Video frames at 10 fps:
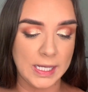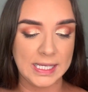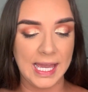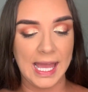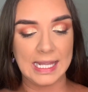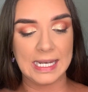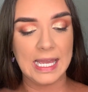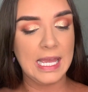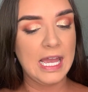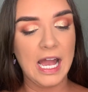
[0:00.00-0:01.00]
Again,
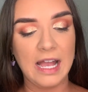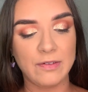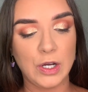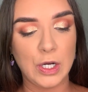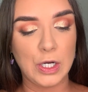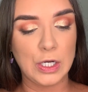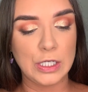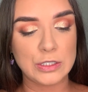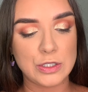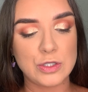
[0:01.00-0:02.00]
I've
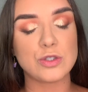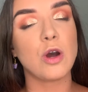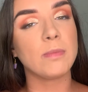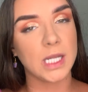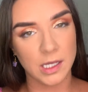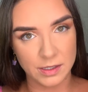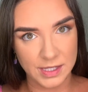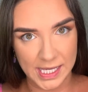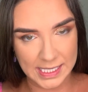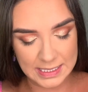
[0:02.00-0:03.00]
heard so many good
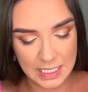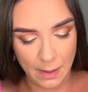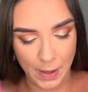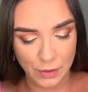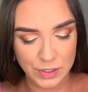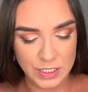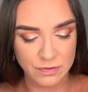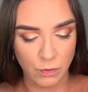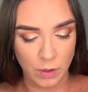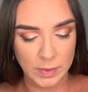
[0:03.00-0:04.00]
things about this
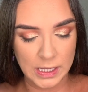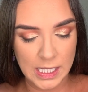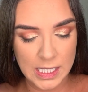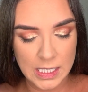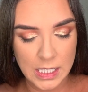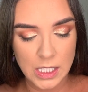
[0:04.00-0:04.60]
formula.